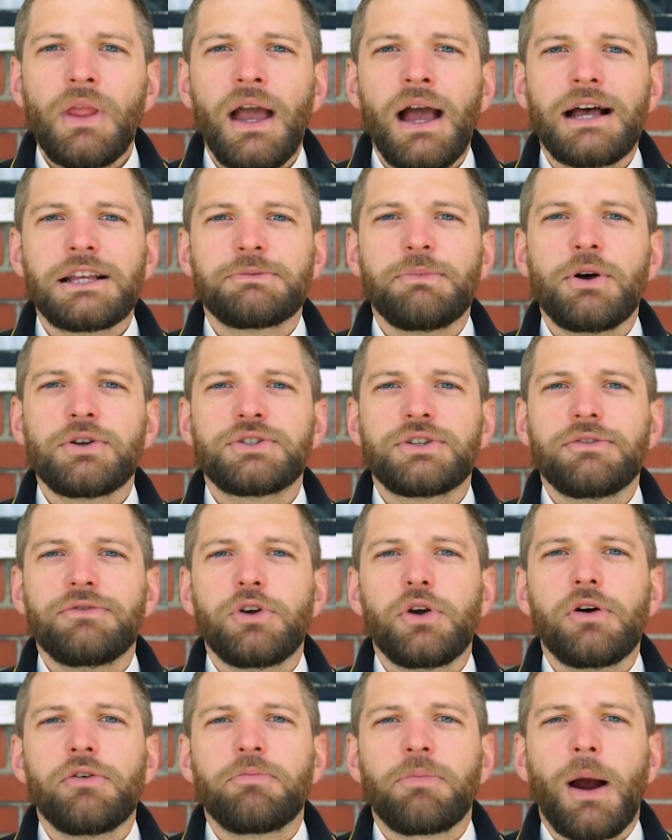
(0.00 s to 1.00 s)
As most of
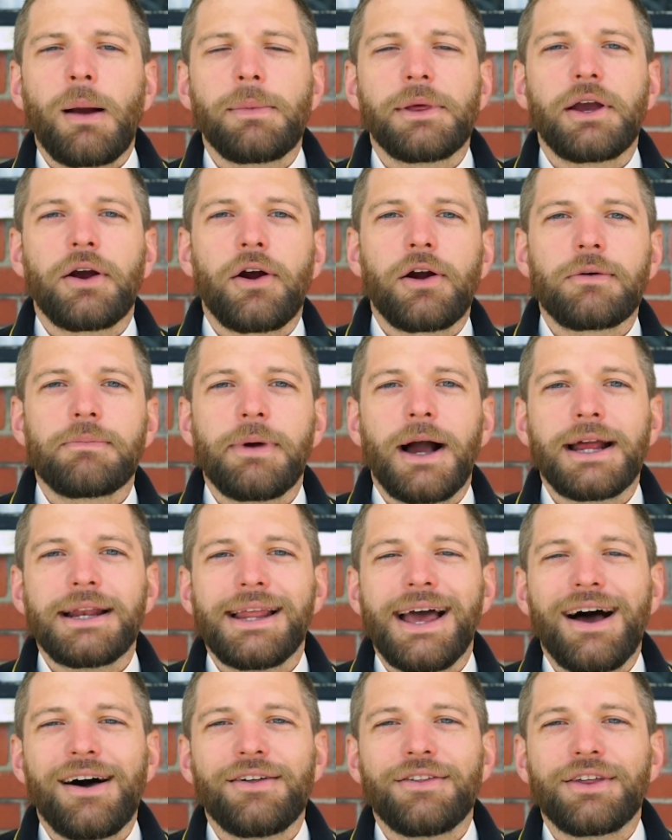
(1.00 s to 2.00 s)
you have probably heard by
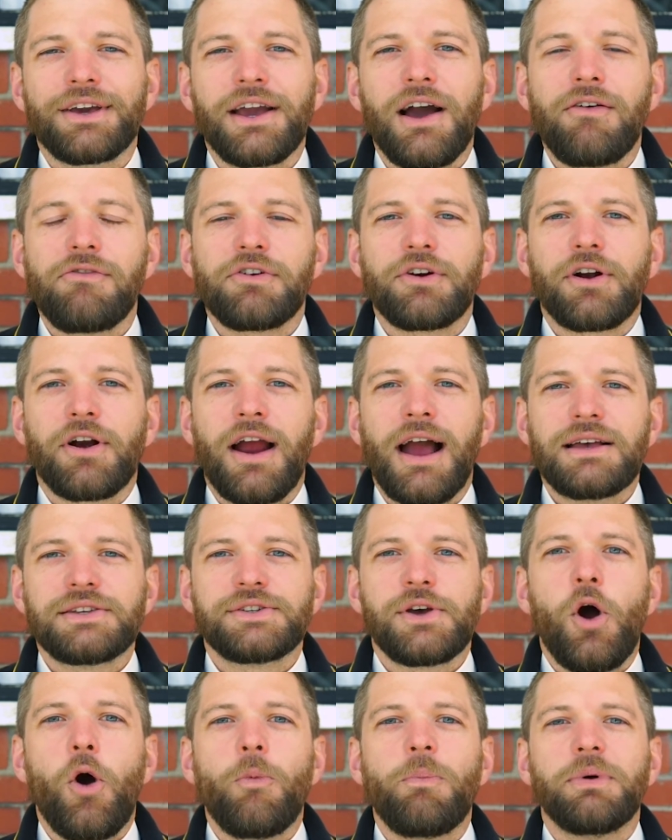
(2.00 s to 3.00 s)
now, the governor
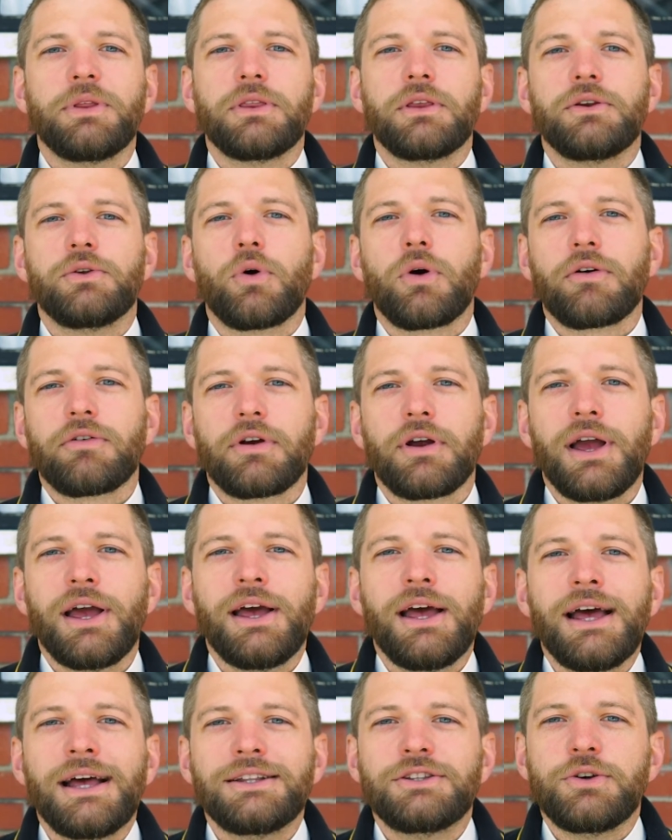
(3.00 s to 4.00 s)
has opened the door
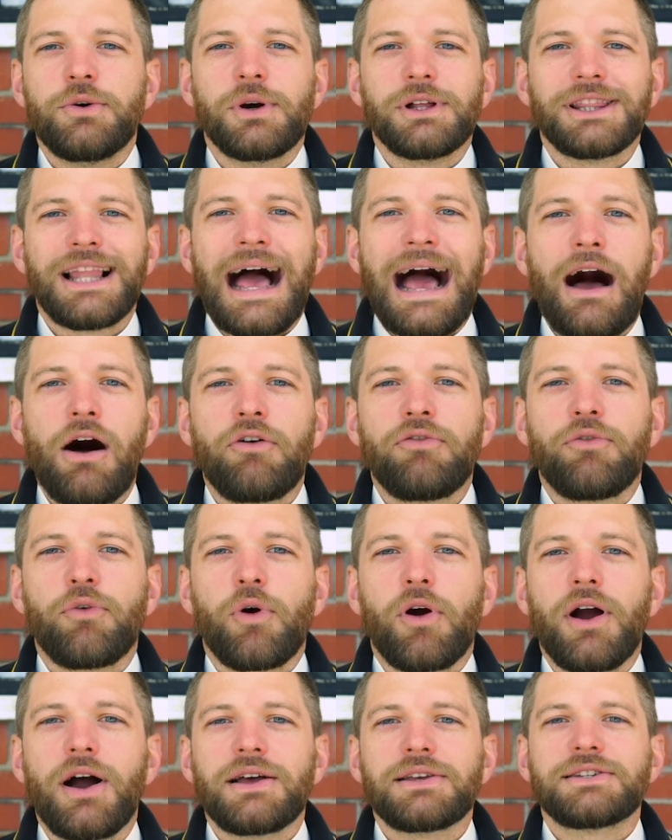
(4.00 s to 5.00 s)
to allow
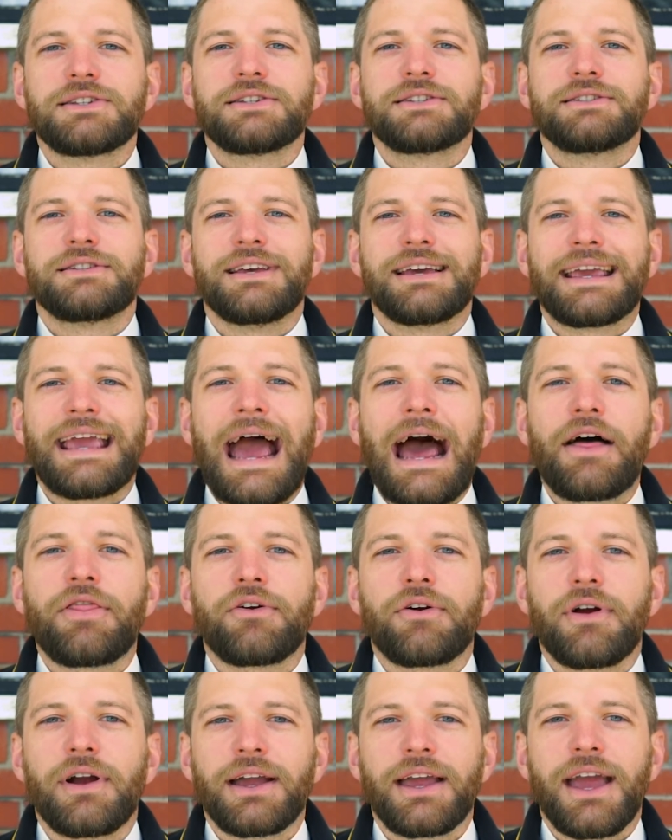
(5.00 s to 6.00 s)
for us to
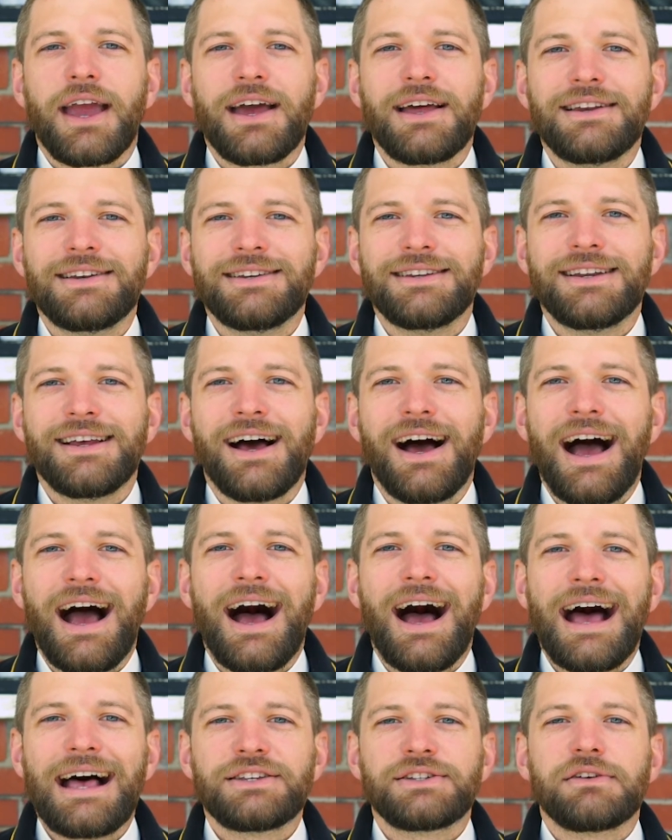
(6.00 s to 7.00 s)
gather again
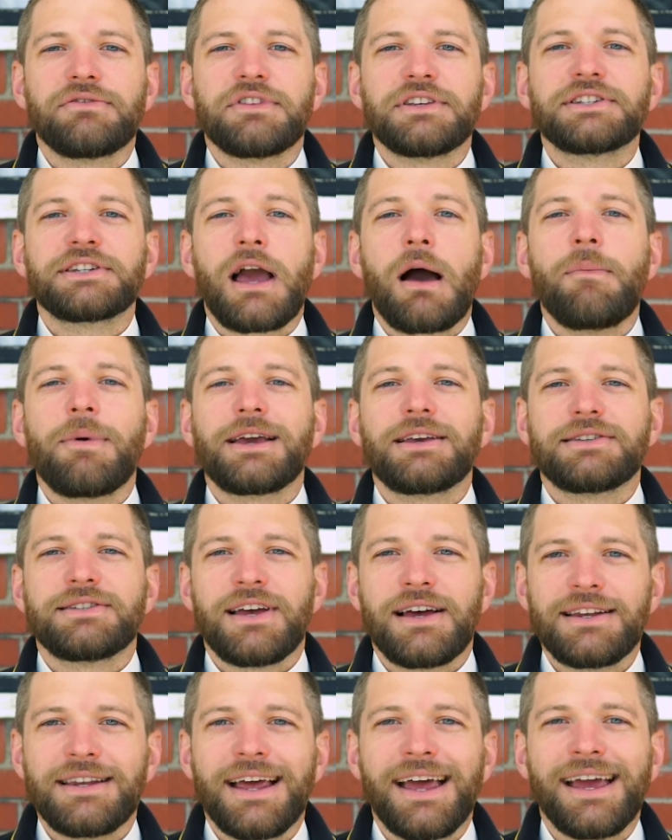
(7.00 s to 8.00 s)
as of this coming
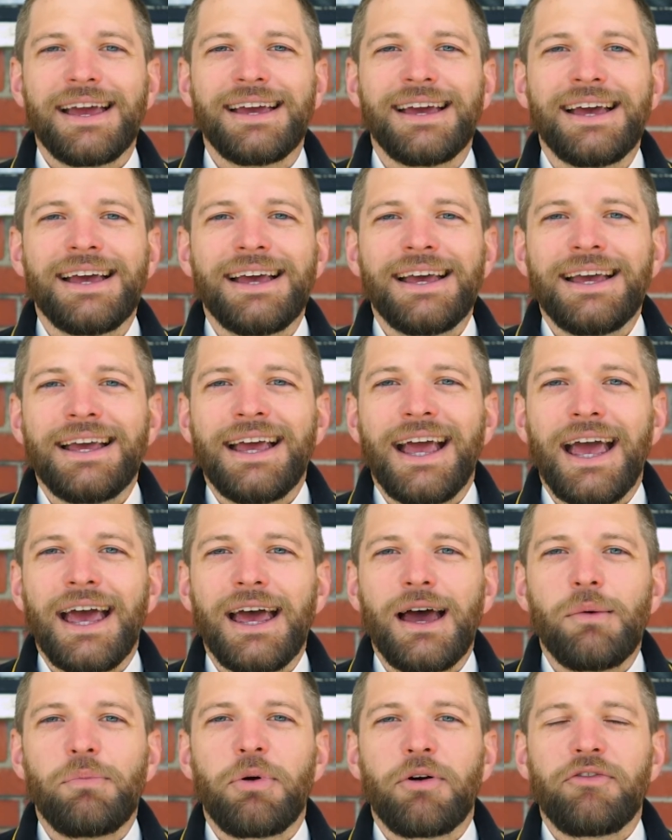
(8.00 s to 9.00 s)
Sunday,
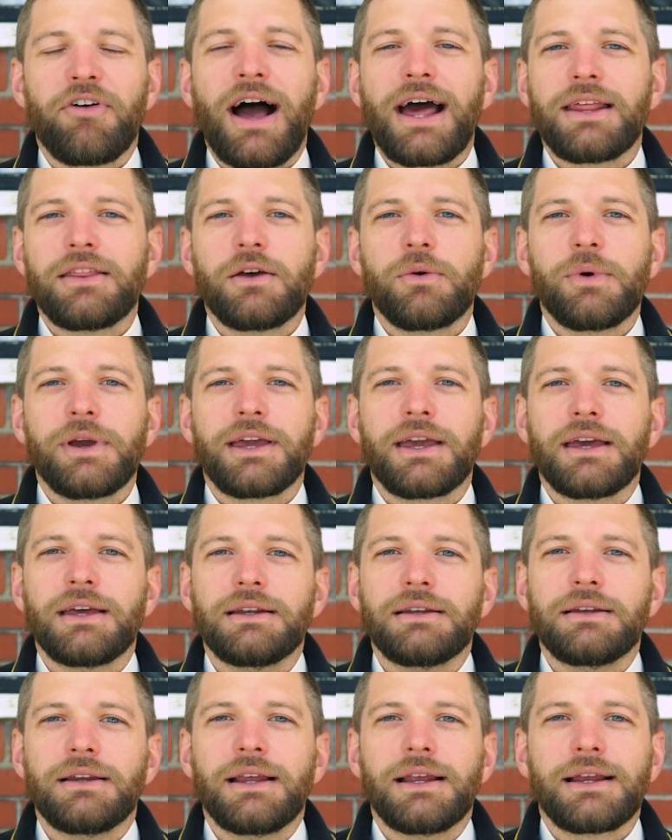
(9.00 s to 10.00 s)
provided that we
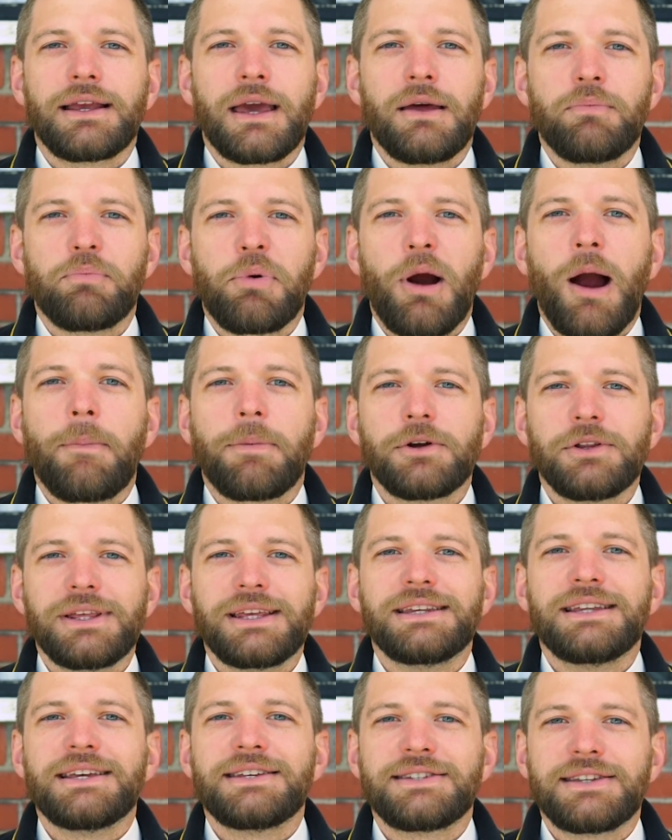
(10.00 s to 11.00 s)
can properly
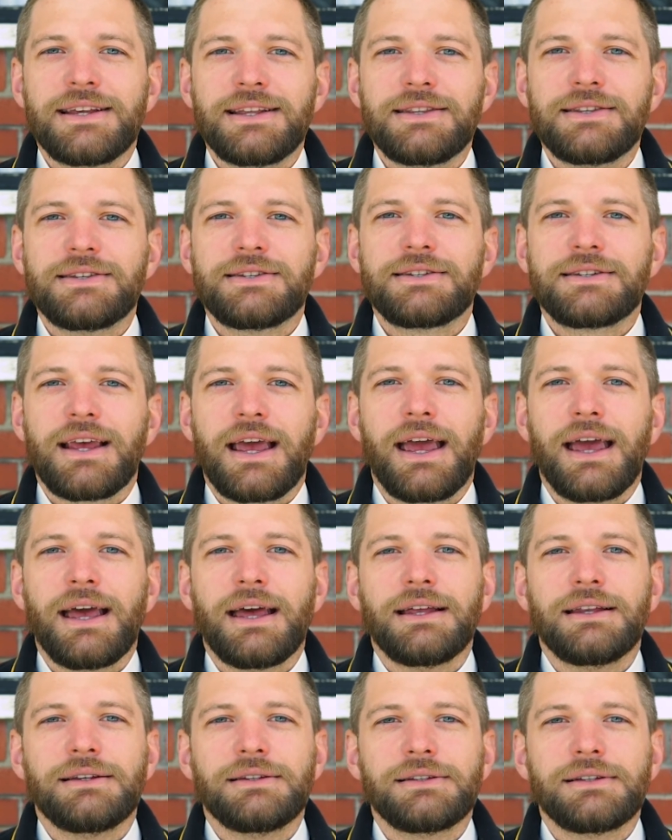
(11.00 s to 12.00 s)
distance
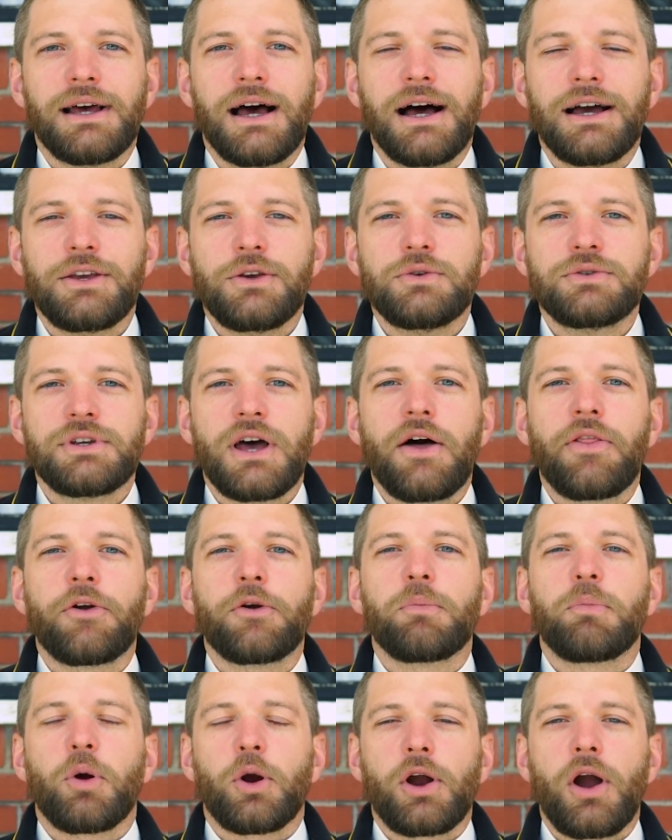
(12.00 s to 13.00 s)
and use
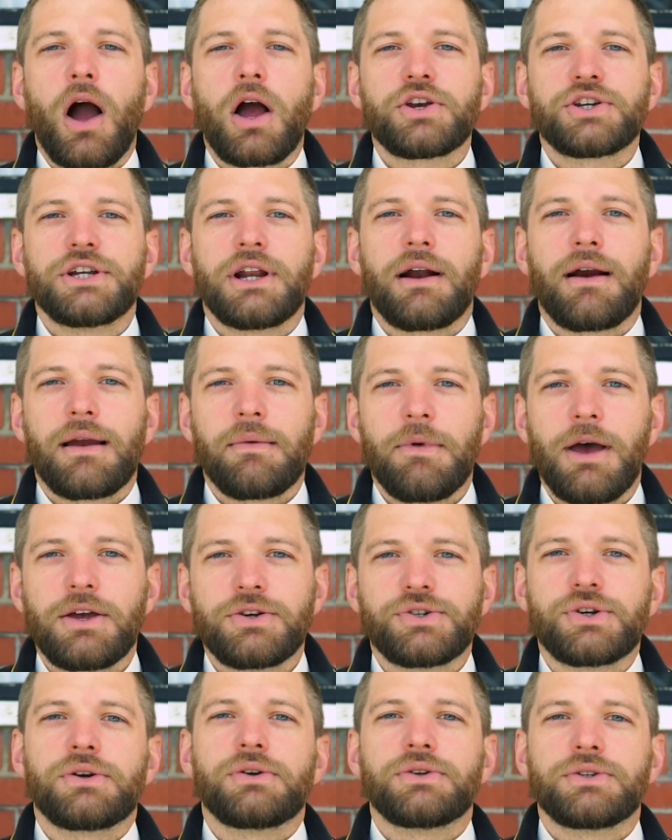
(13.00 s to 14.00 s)
other precautionary
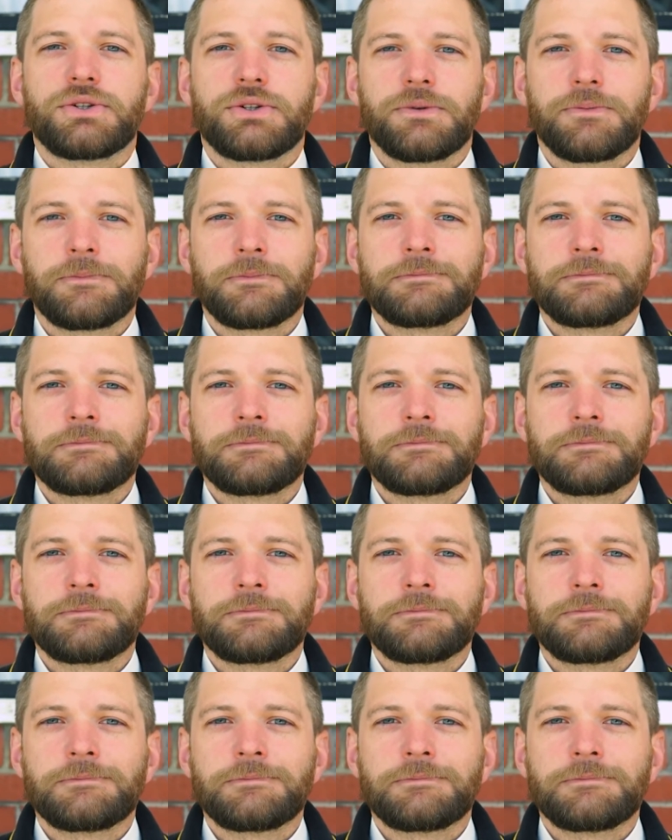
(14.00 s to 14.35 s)
measures.